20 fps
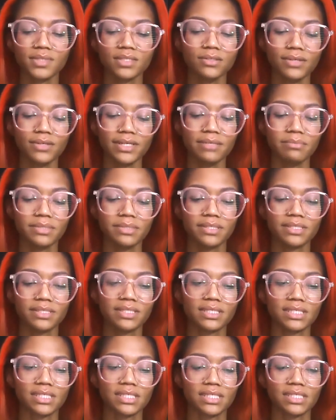All right, but
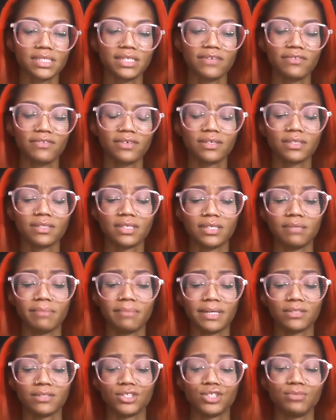this is definitely
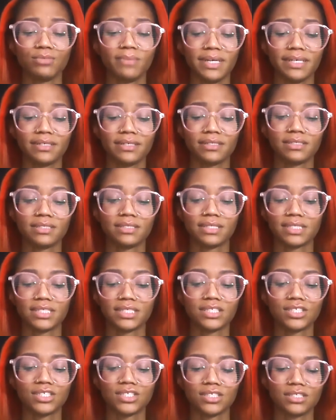about you making a
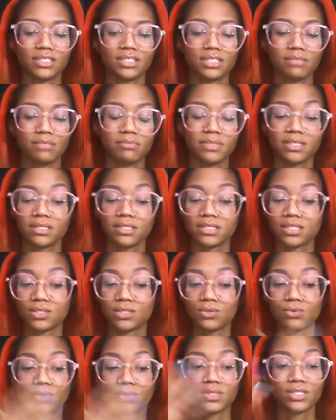decision. Something is
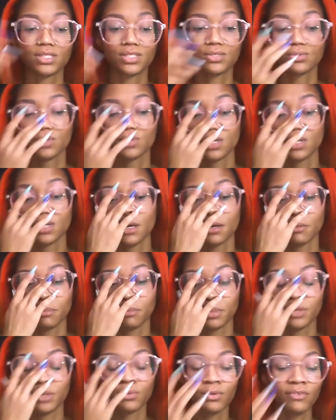going to
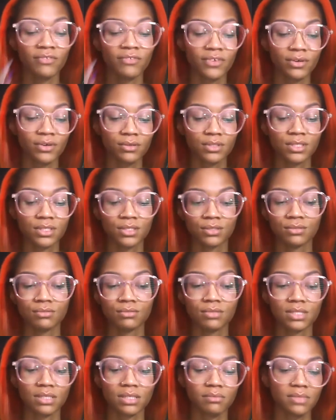be revealed to you.
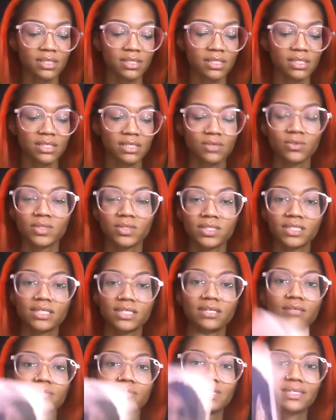Something's going to
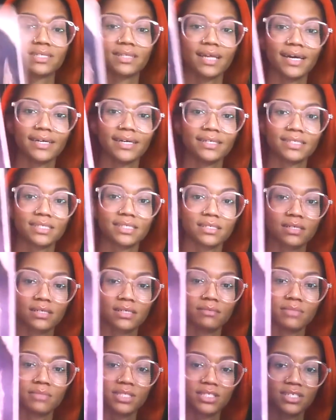come to light,
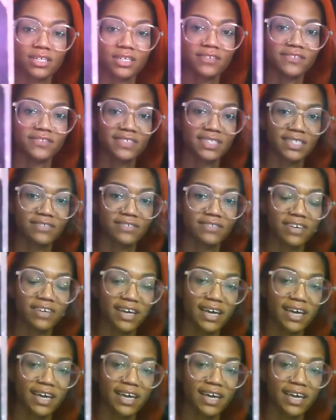come to surface if it